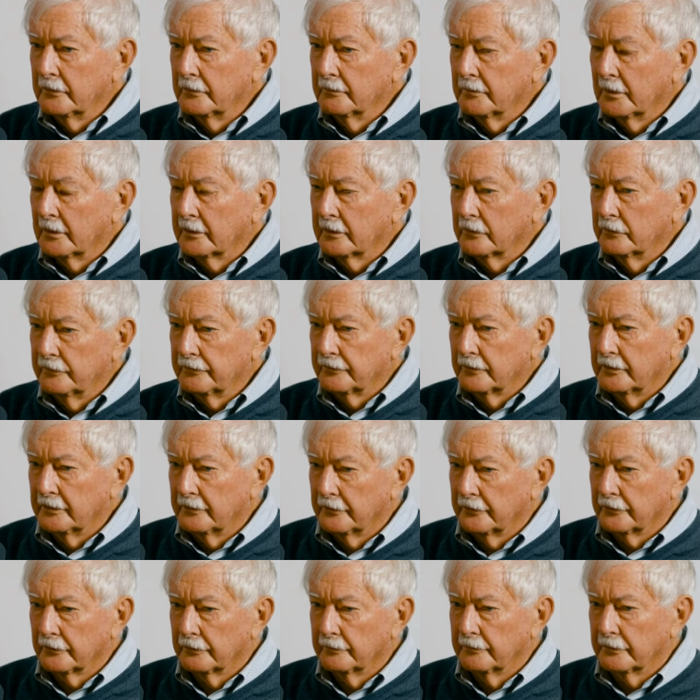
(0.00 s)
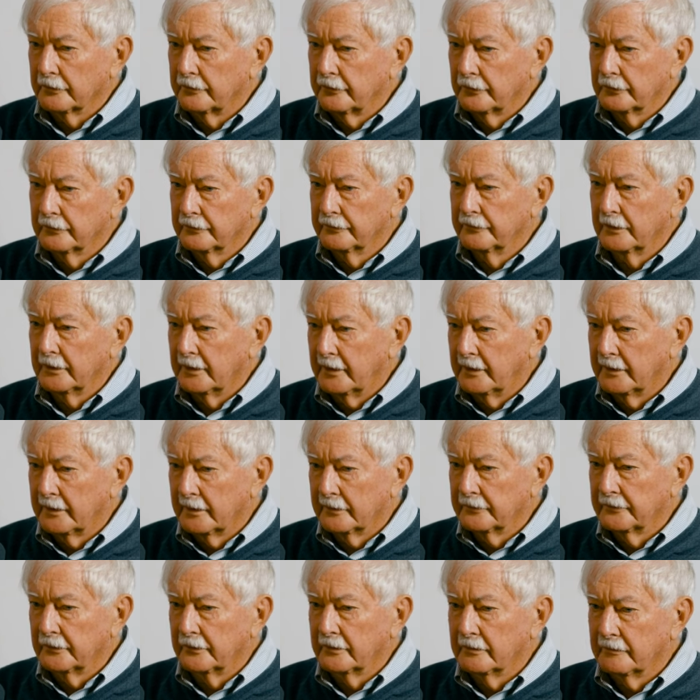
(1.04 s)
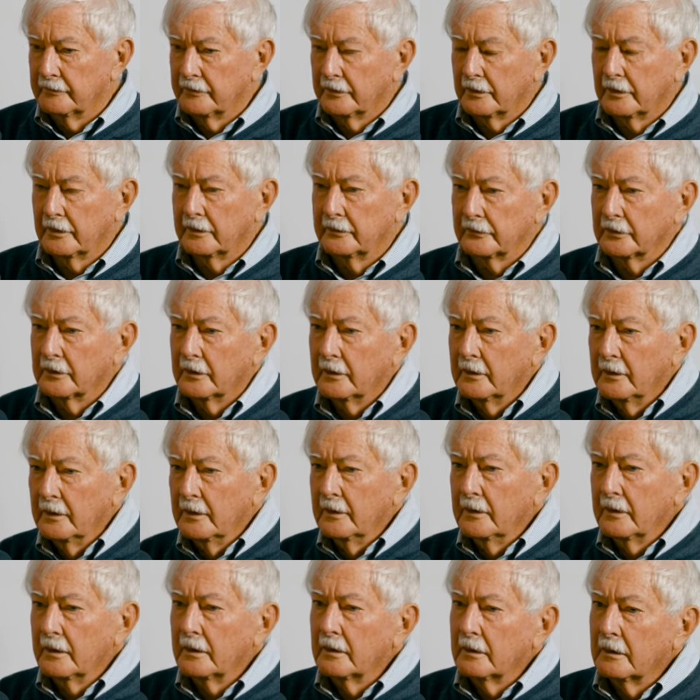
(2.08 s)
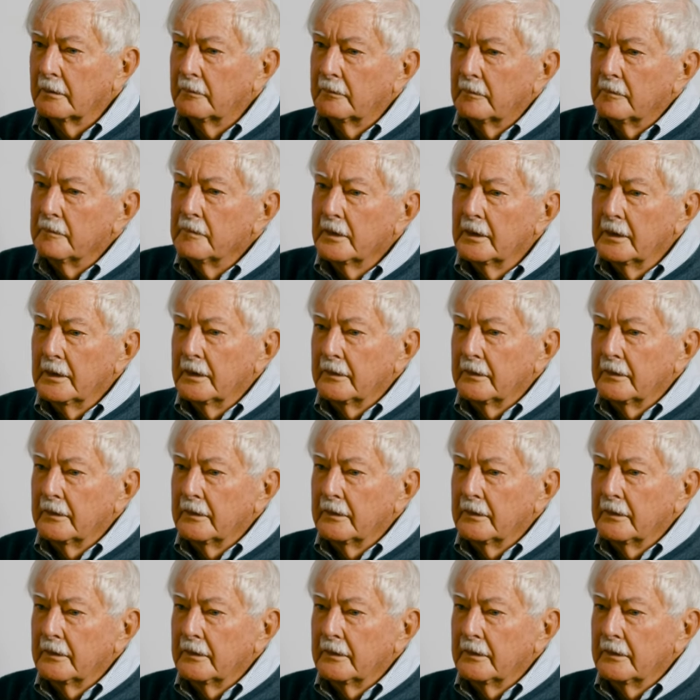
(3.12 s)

with my good friend Jean Michel Valette as an advisor. Um,